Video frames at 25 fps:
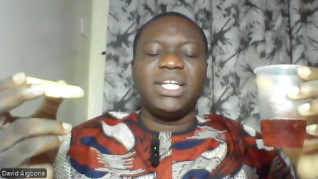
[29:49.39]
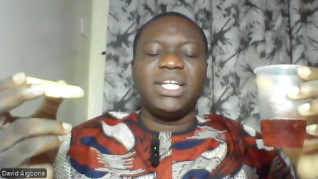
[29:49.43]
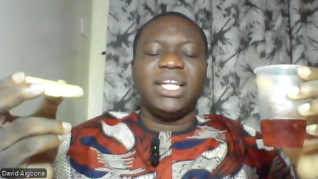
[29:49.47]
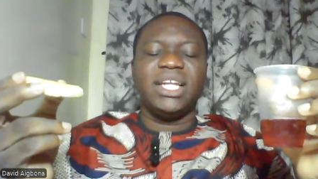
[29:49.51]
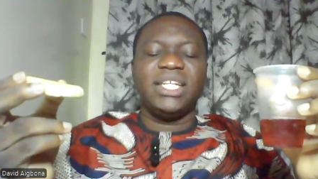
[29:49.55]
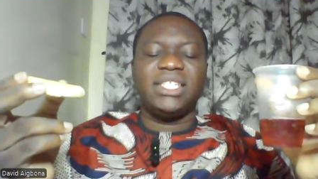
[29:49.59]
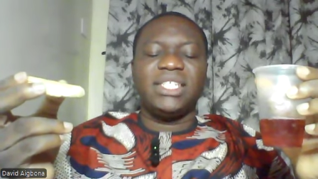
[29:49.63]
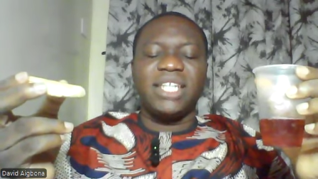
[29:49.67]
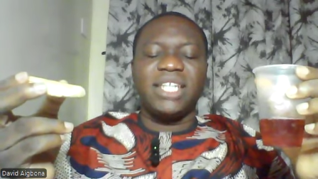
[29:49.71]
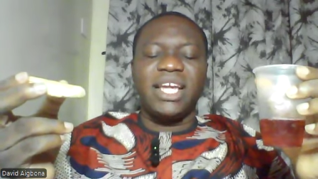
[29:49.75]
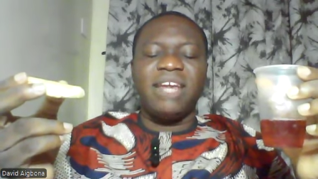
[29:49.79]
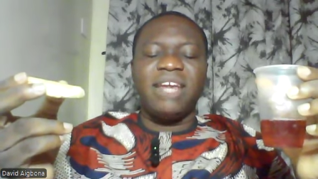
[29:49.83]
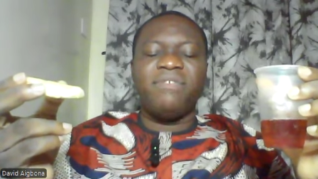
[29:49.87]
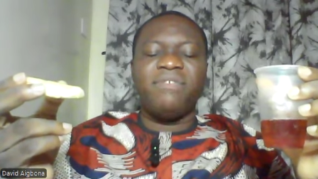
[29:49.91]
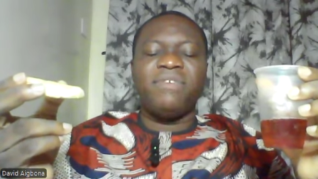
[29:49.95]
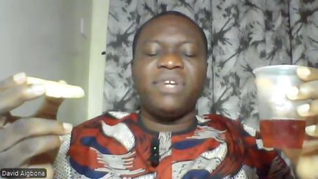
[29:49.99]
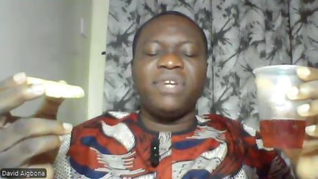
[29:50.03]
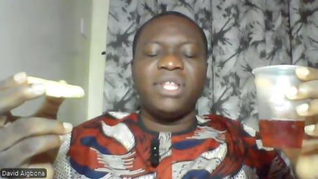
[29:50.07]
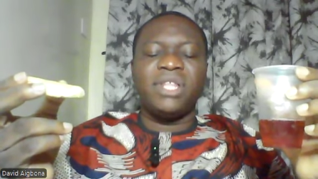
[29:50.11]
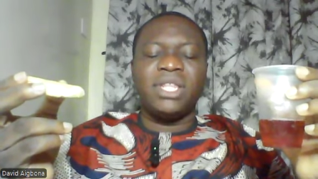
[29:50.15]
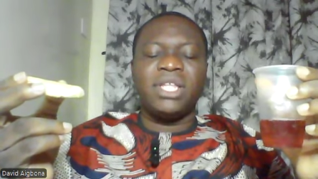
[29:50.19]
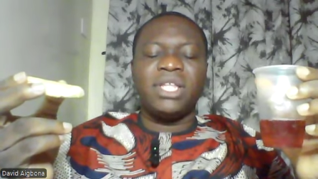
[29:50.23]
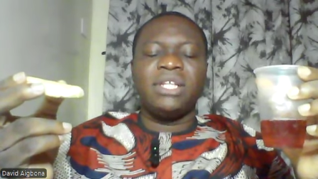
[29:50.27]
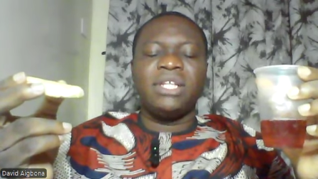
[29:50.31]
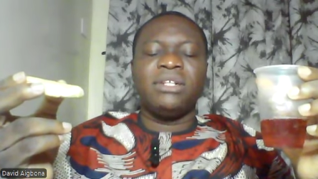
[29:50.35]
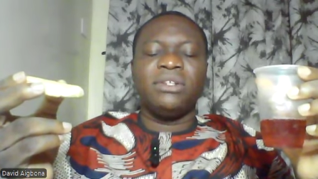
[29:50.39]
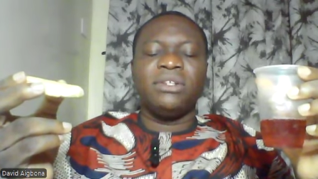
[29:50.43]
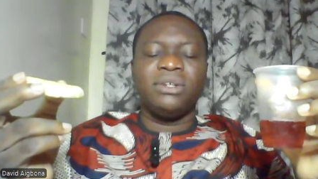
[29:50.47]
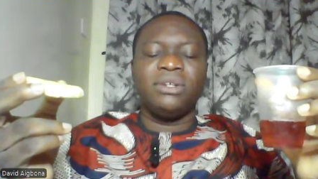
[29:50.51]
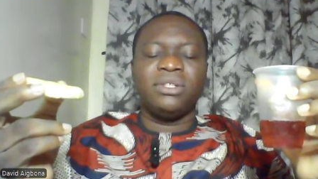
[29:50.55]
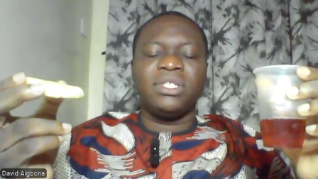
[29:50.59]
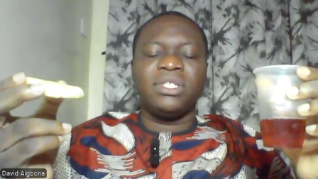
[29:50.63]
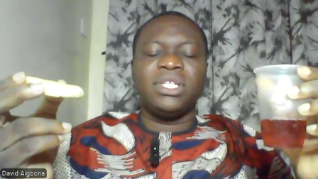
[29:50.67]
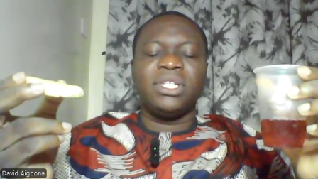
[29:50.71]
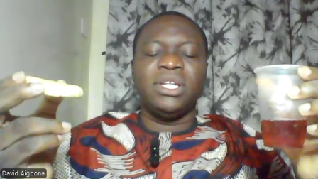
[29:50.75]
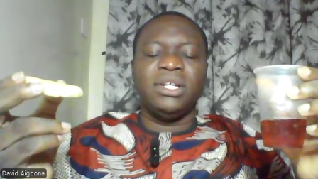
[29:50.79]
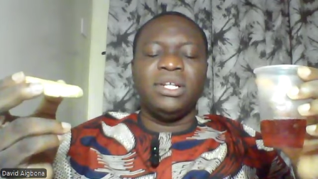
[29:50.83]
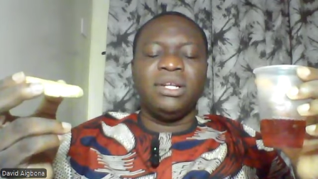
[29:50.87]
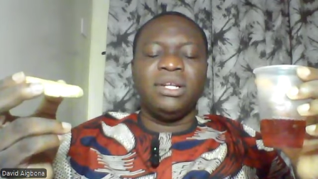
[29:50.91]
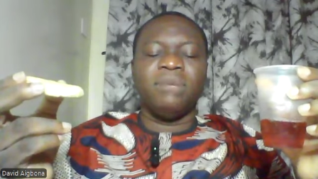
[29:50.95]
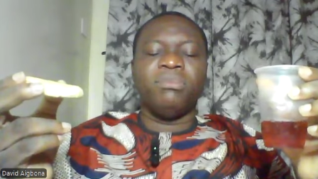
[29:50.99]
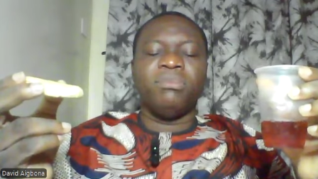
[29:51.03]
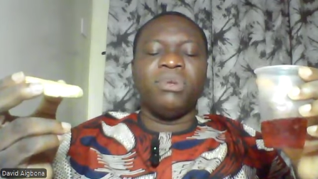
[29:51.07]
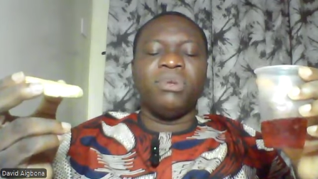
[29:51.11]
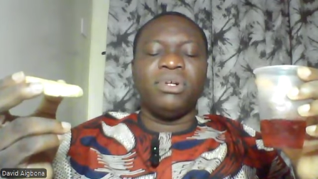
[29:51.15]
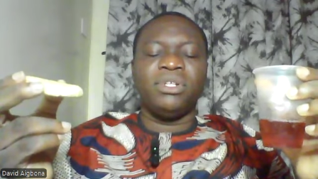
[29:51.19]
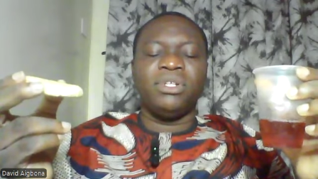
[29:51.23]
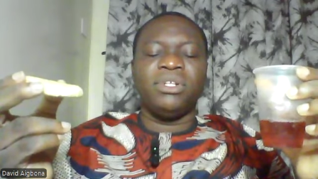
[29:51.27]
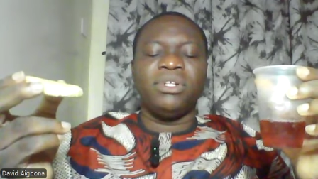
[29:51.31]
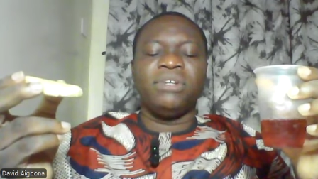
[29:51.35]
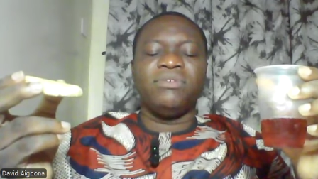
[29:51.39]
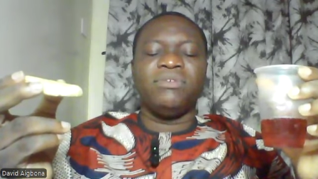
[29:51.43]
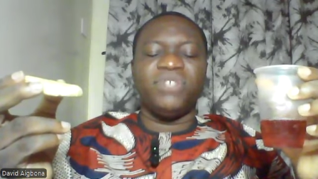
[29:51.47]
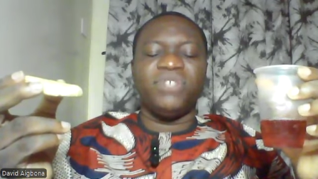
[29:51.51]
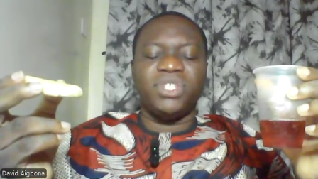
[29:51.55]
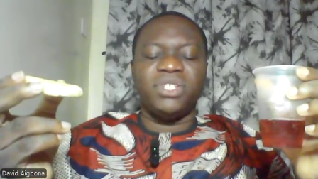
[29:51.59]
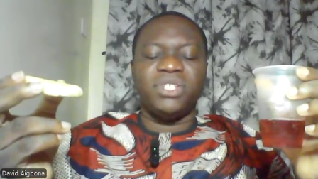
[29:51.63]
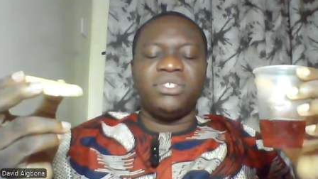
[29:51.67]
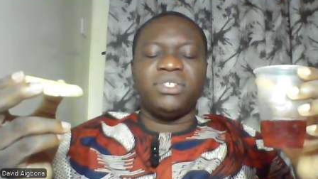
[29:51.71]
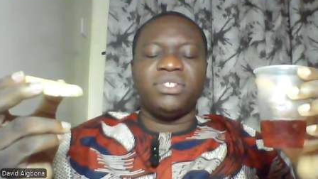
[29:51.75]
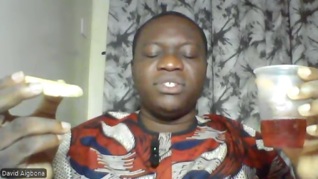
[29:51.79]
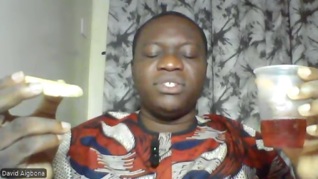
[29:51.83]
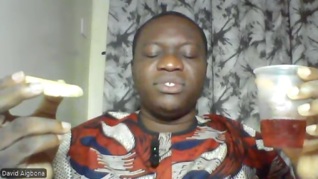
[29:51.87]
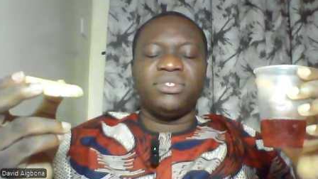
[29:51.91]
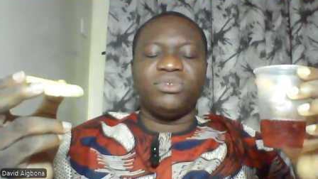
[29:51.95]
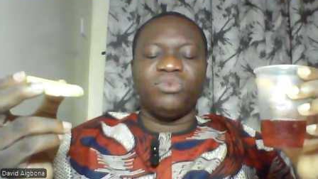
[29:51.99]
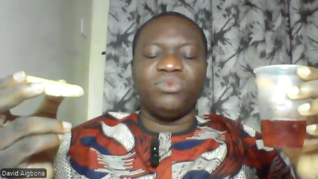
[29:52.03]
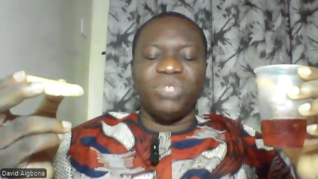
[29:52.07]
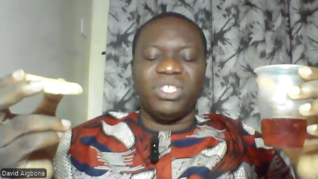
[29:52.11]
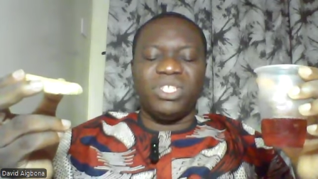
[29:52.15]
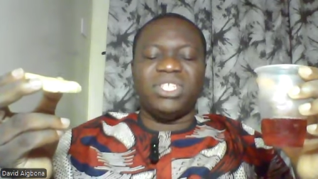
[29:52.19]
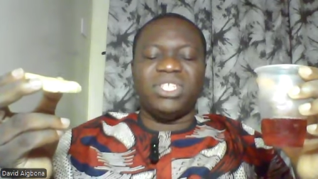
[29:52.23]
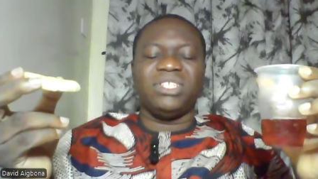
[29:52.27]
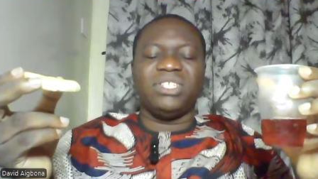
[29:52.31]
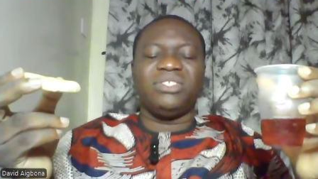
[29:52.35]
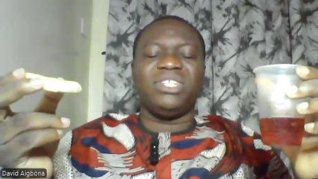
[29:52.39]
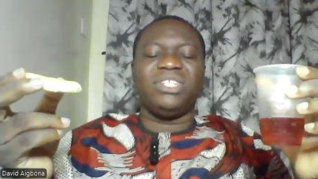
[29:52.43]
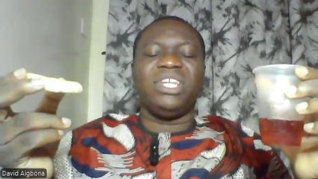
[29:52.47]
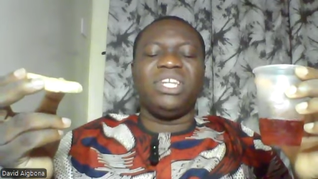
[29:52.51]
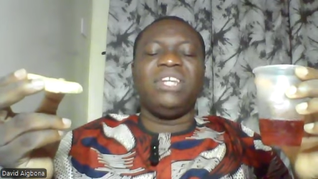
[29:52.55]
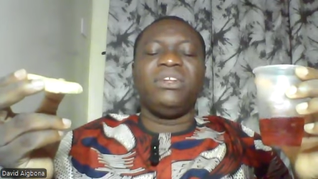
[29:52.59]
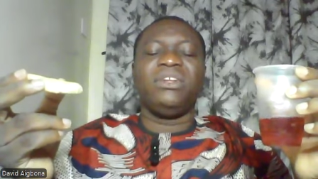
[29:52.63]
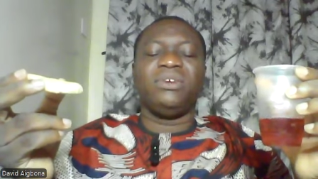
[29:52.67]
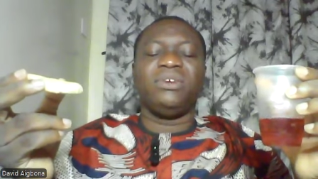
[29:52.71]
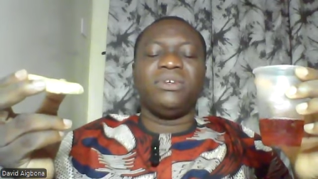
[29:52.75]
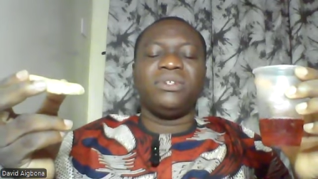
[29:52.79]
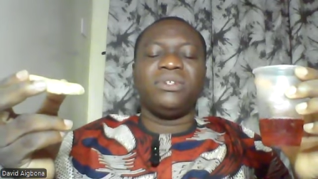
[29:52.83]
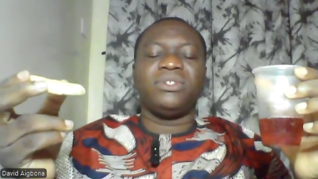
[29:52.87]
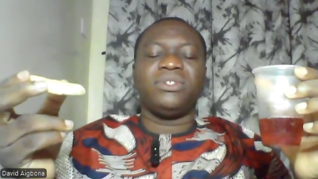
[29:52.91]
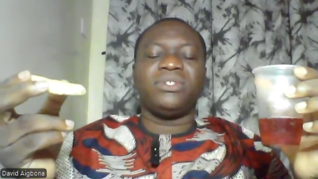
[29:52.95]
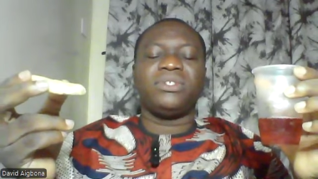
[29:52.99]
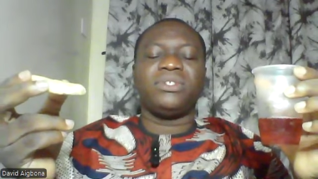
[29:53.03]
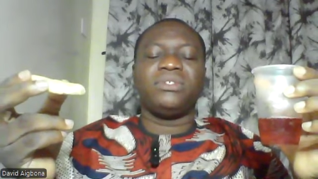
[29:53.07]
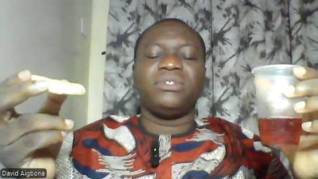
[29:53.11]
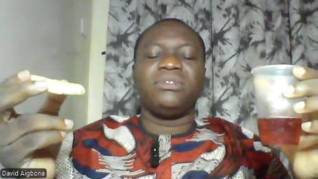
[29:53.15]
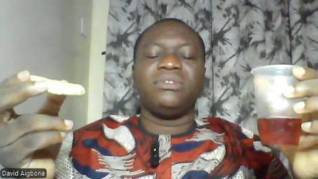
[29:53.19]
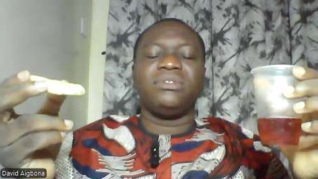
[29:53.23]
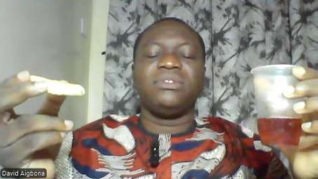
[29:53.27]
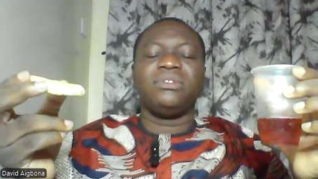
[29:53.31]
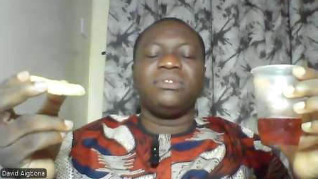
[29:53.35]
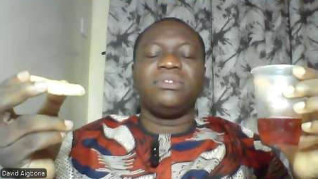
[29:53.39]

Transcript: Let everything not in the body of Jesus, which is in us,